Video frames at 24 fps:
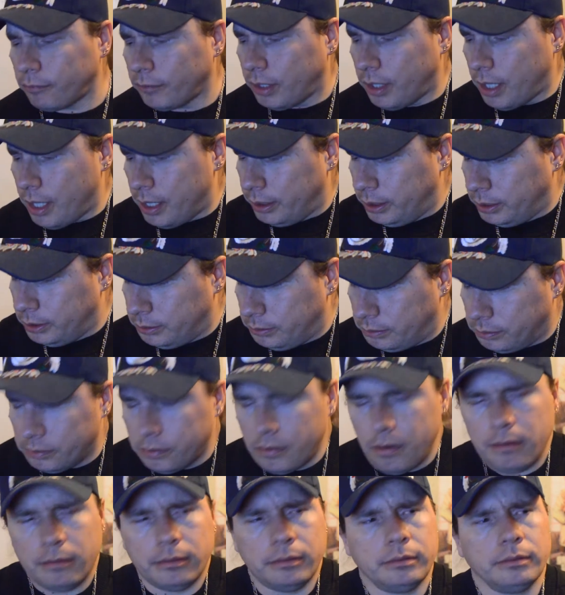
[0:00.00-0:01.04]
I
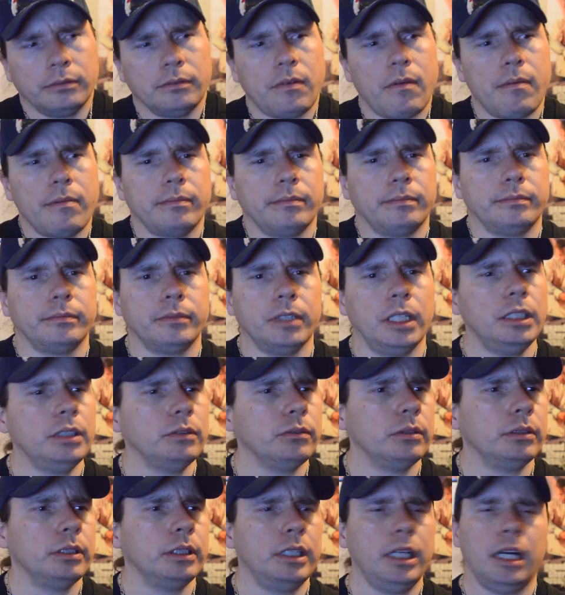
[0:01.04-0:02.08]
don't know,
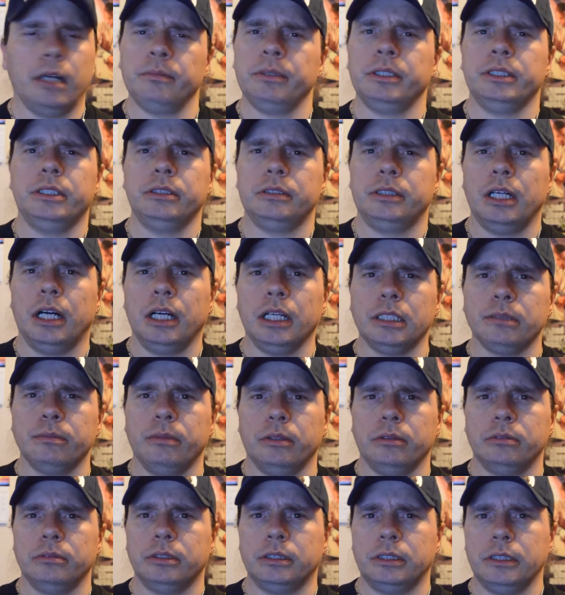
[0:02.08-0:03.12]
really got me to talking
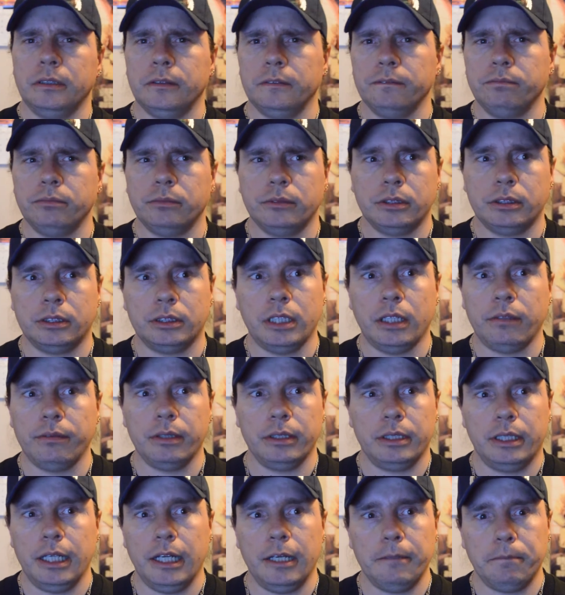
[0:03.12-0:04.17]
about, you know, stuff
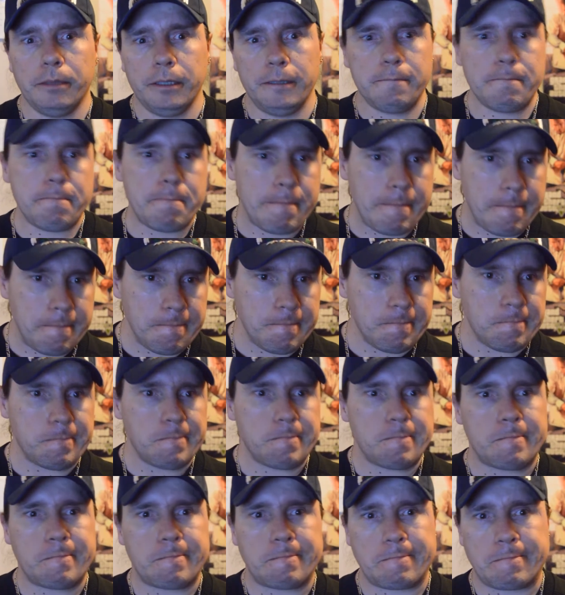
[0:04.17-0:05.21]
like that, but
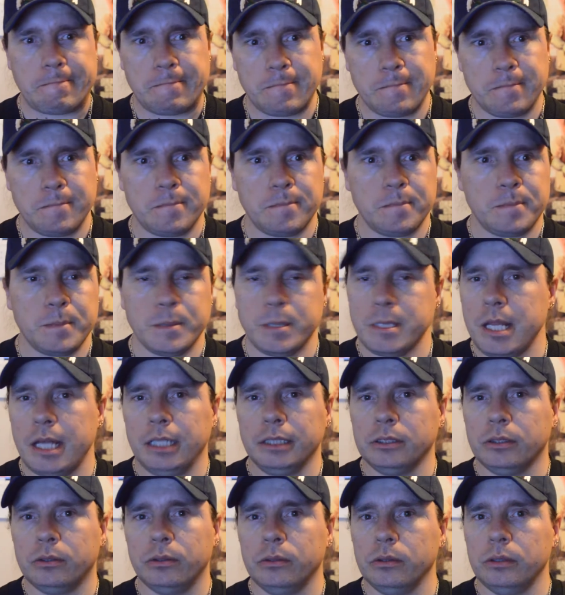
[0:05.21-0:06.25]

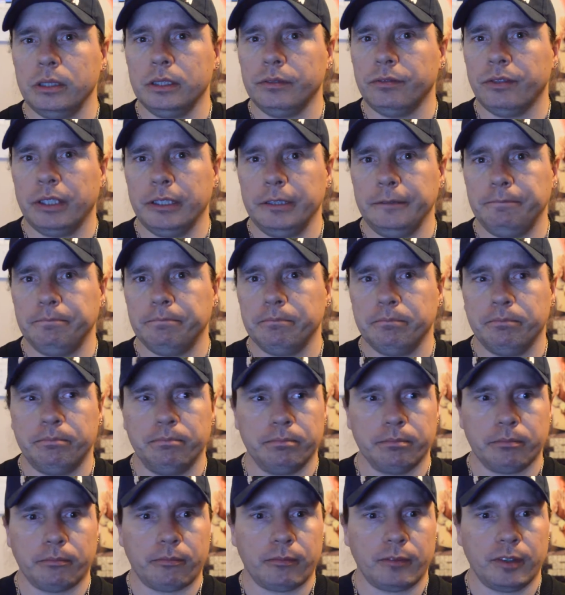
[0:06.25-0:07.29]
that's cool, it's fine.
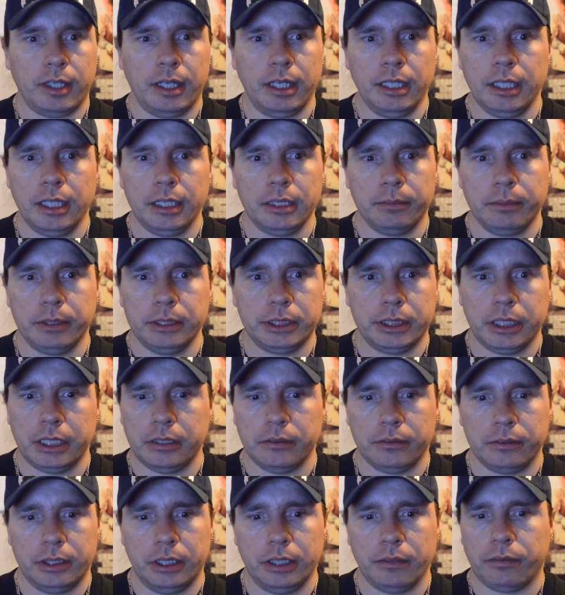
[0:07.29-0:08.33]
I like my share
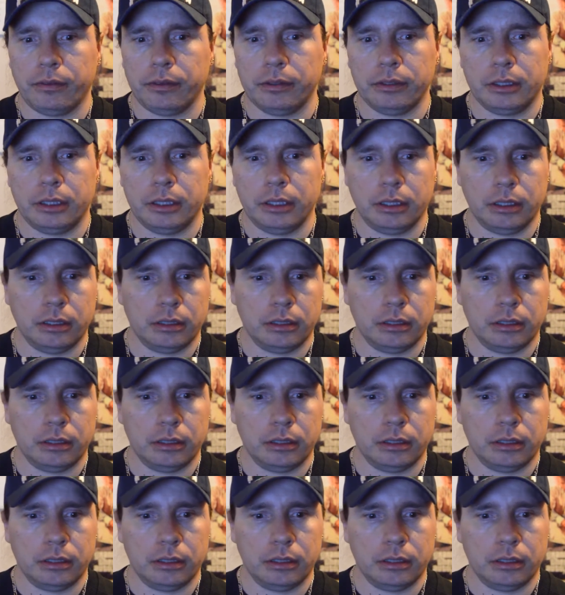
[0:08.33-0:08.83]
of different